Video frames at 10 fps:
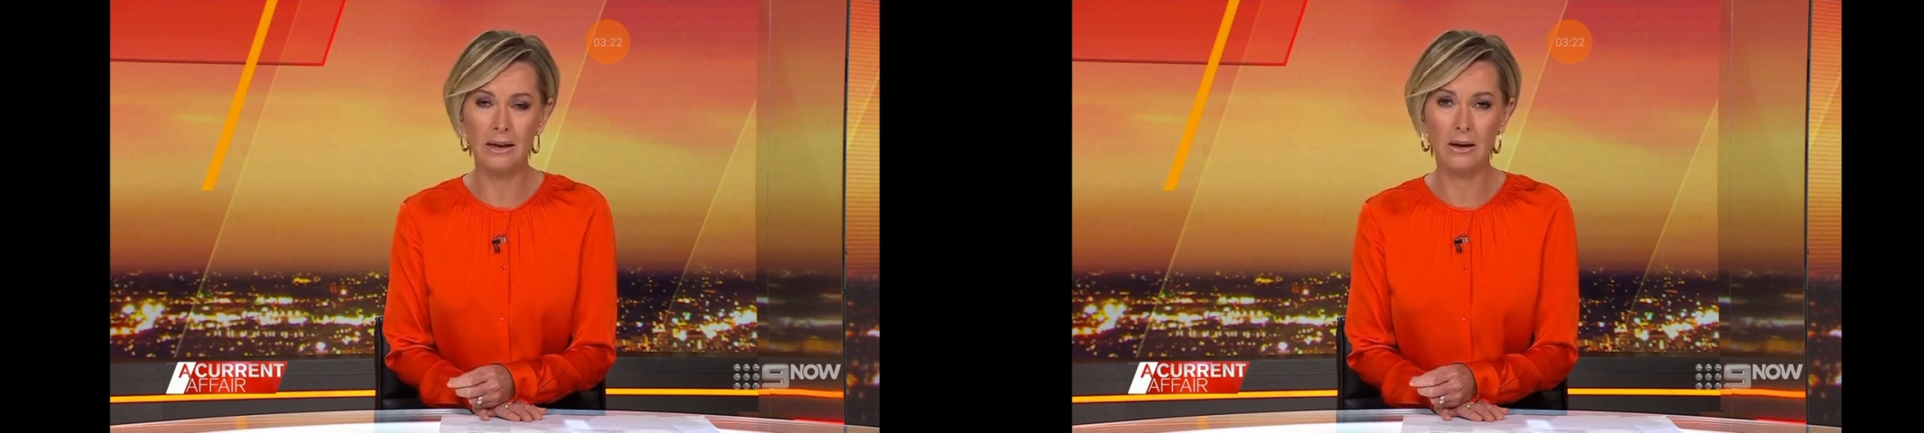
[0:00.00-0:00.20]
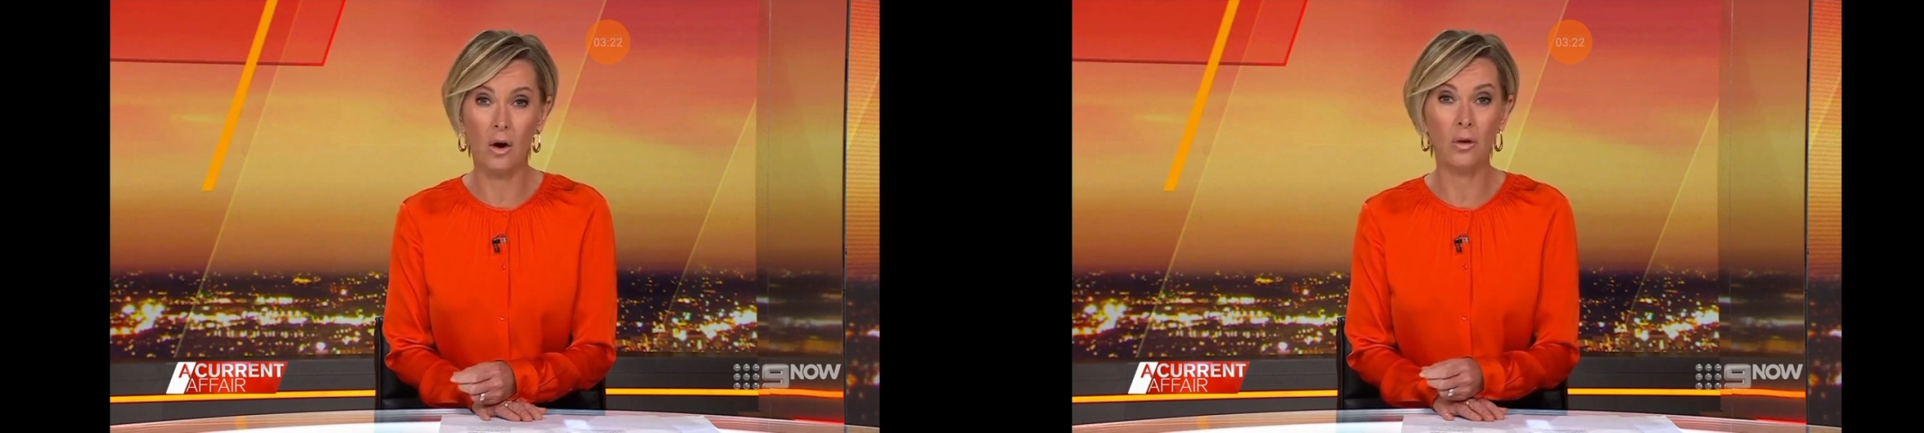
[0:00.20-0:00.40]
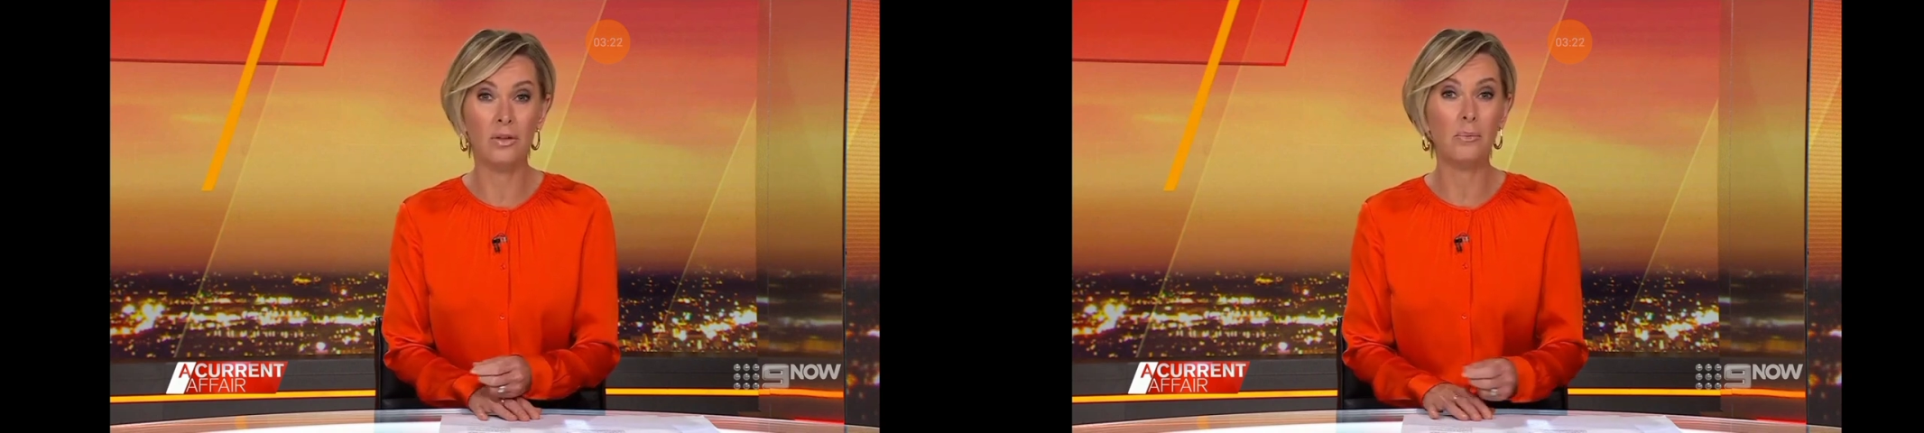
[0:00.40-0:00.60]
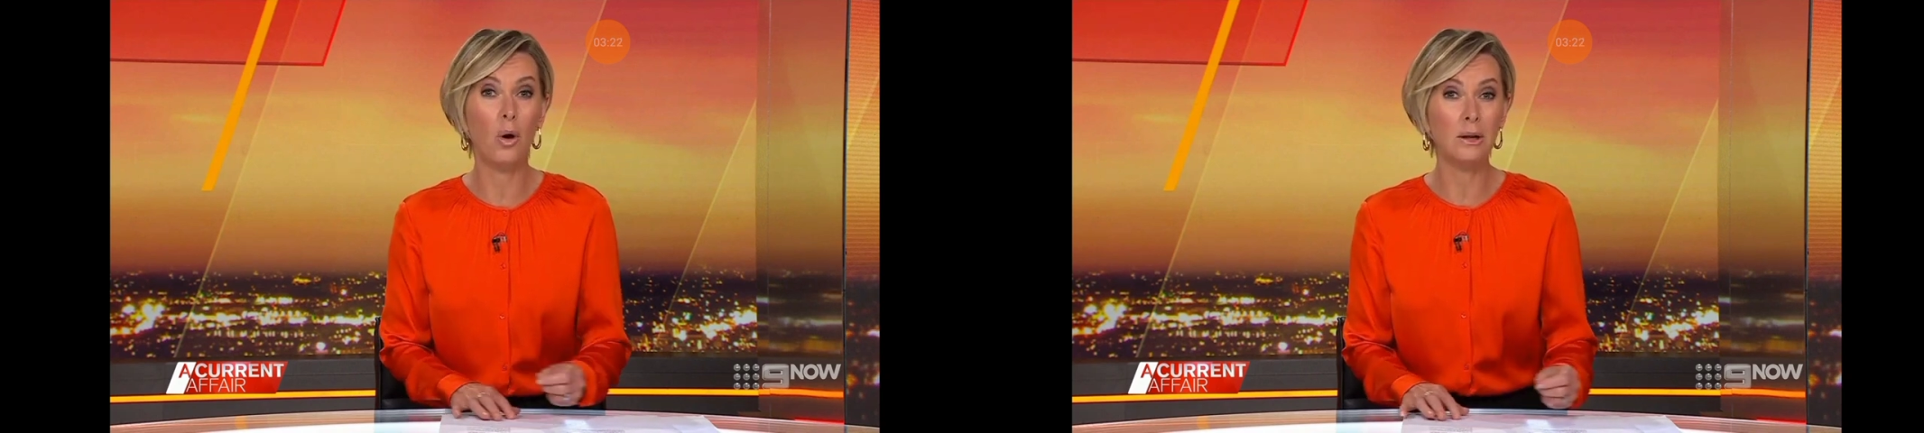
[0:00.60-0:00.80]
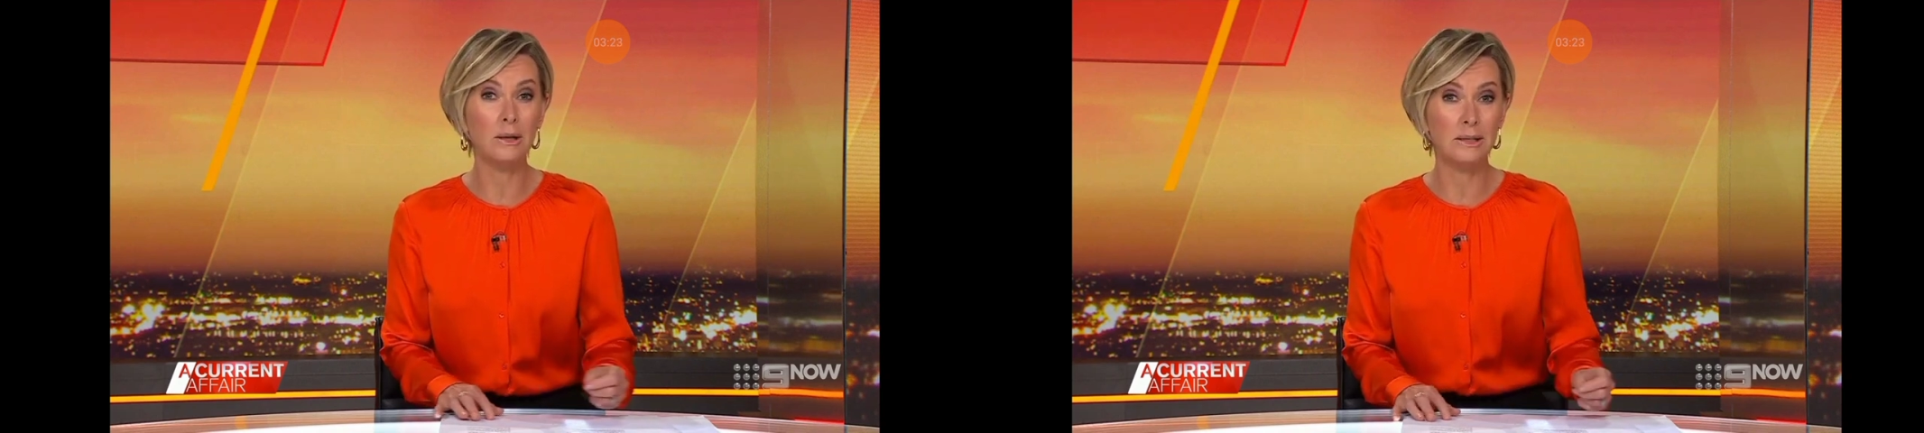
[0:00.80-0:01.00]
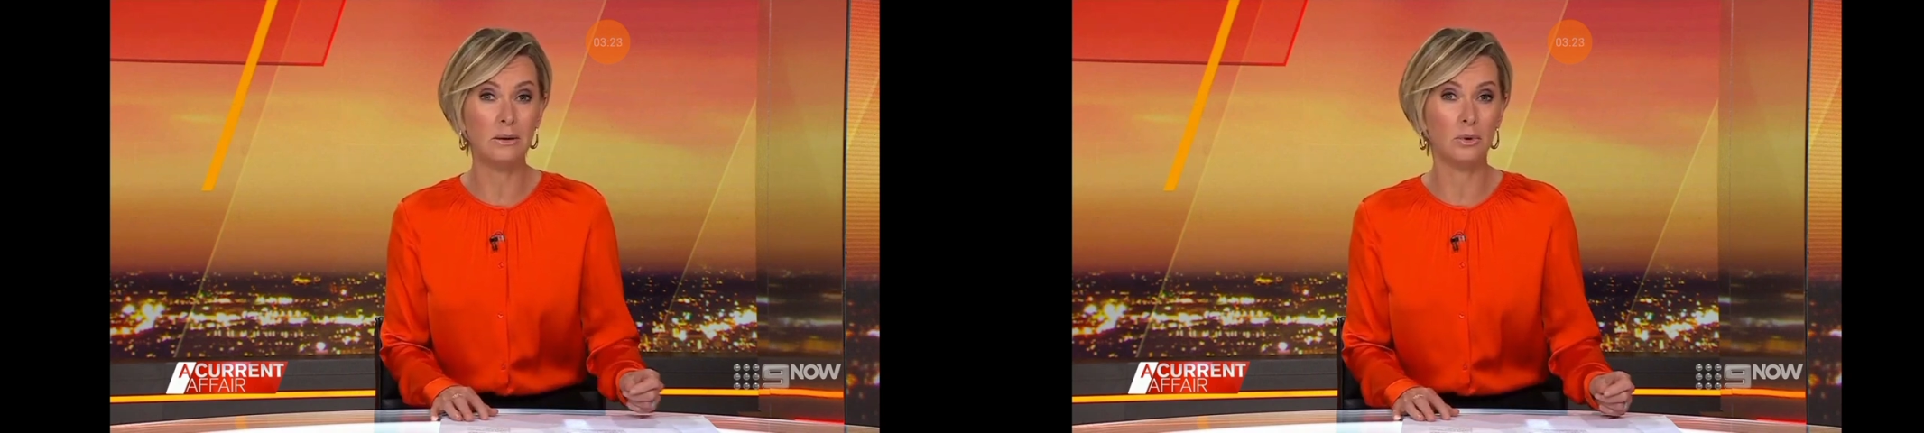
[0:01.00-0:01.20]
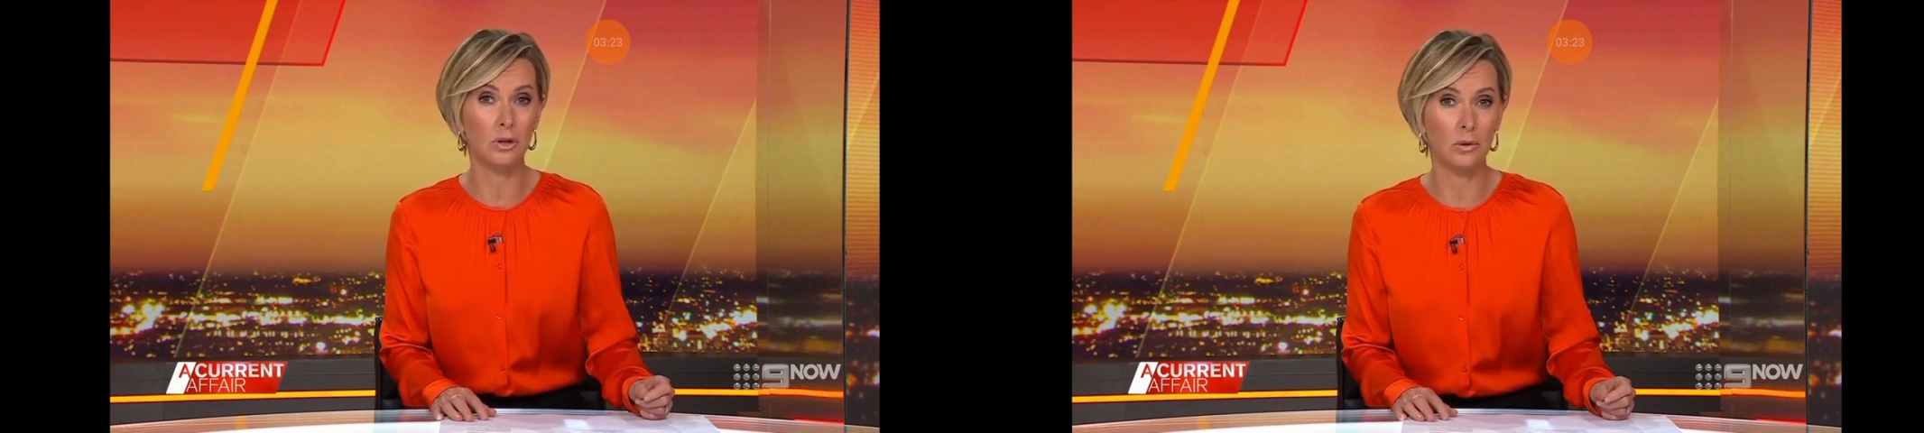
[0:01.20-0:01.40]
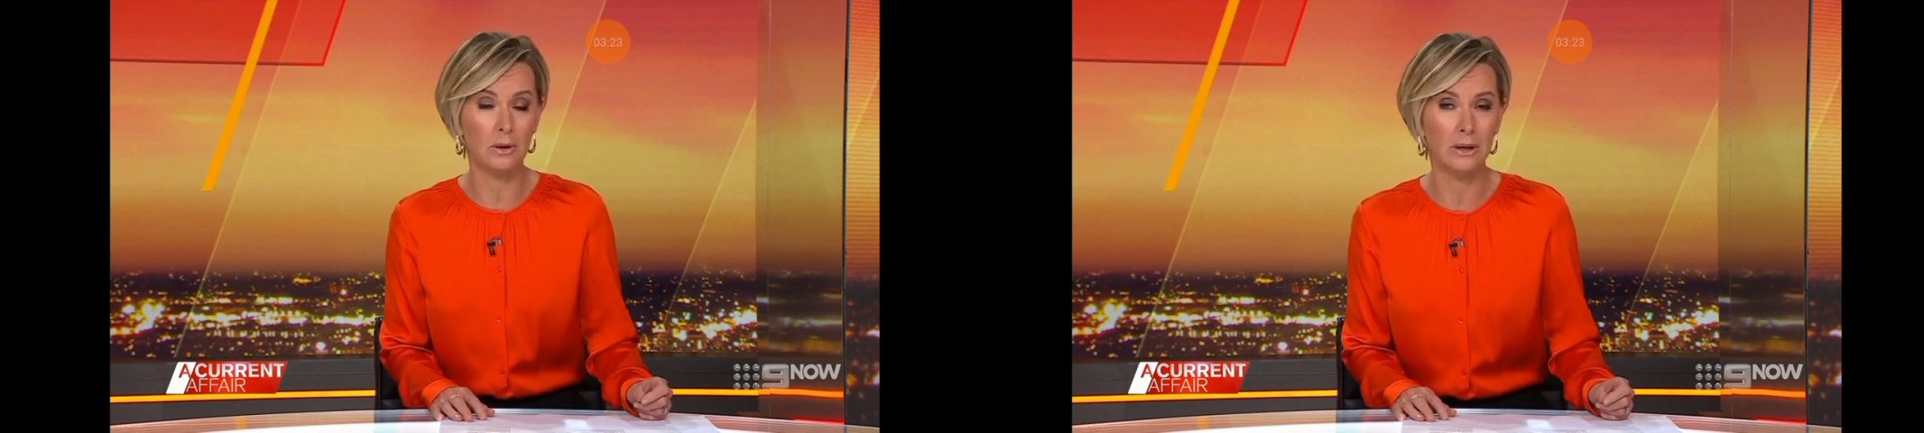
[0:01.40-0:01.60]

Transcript: on their policy renewal.